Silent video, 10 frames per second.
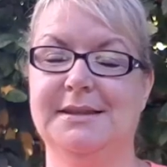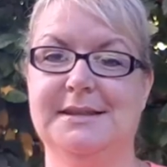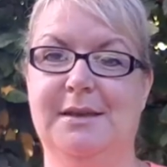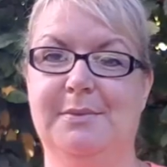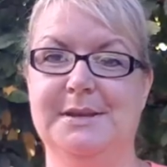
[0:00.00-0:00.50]
the
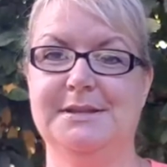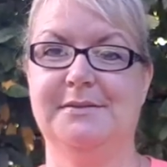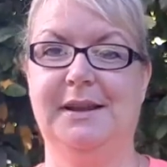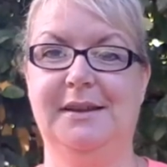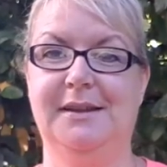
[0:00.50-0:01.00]
southwest of
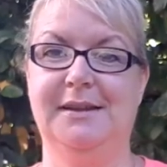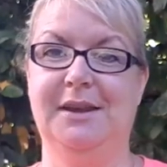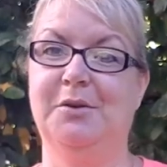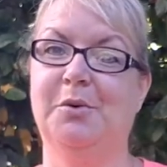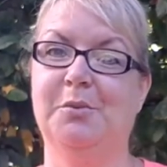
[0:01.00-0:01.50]
England
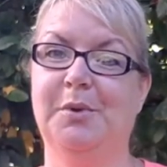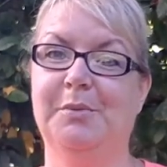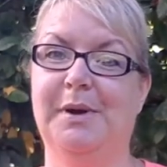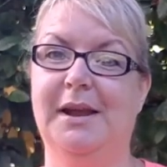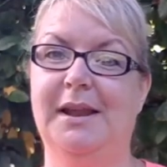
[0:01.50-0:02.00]
in Cornwall
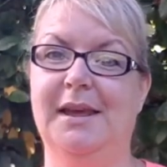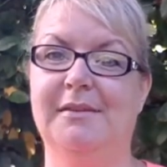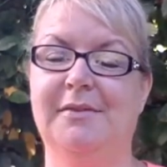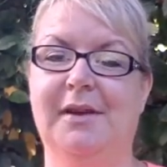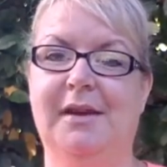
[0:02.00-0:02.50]
where I live,